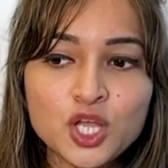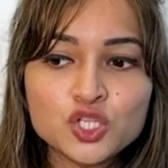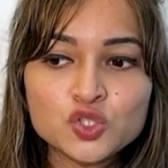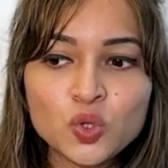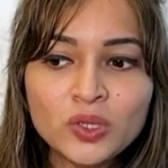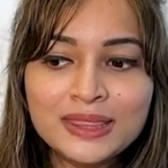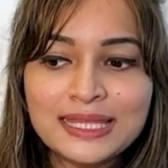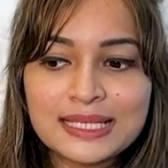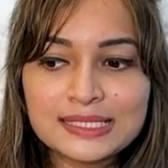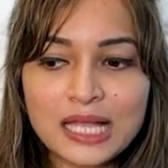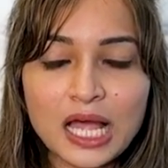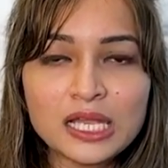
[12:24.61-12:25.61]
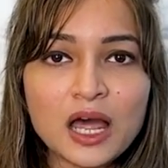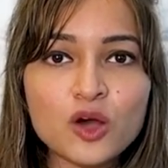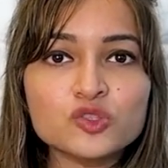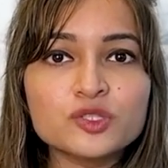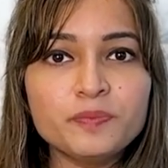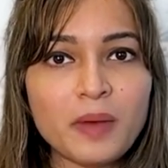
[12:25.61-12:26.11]
So this
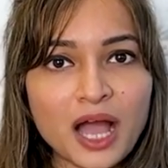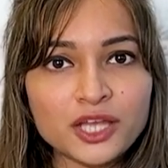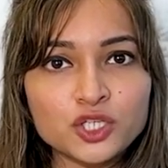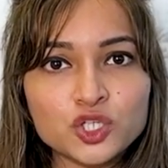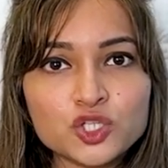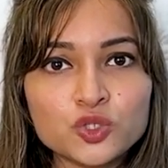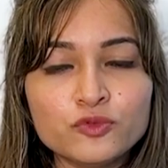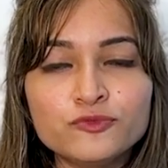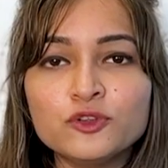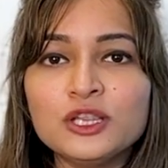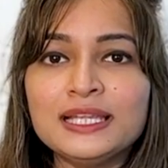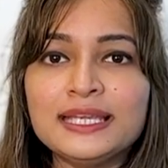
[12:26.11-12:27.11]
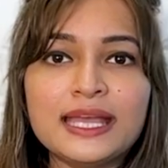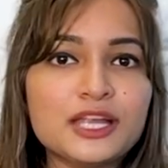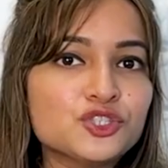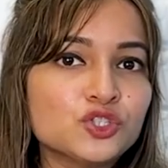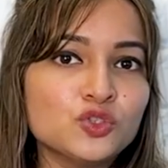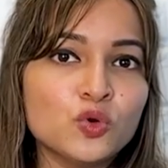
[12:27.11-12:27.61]
allows buyer to fully
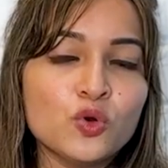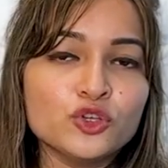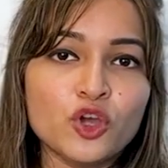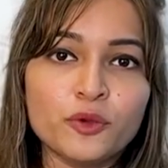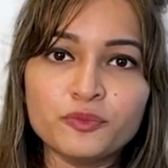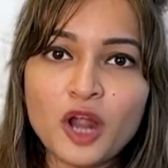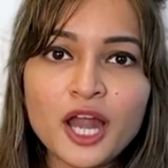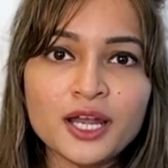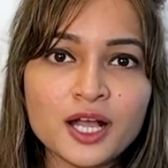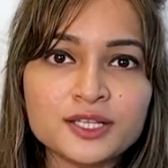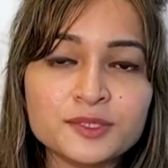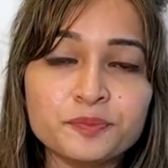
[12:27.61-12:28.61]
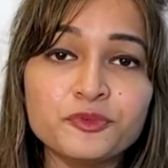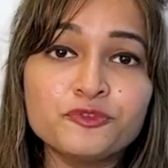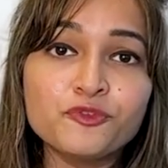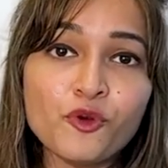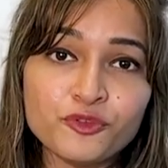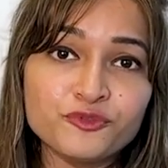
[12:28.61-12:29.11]
get to know your products
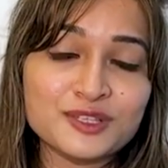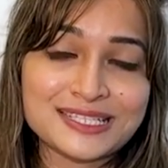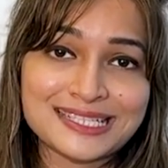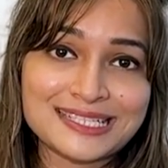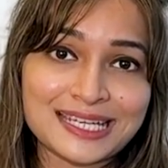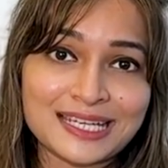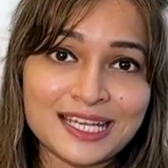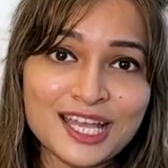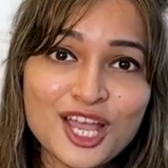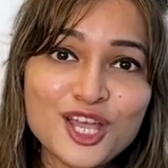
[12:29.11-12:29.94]
before visiting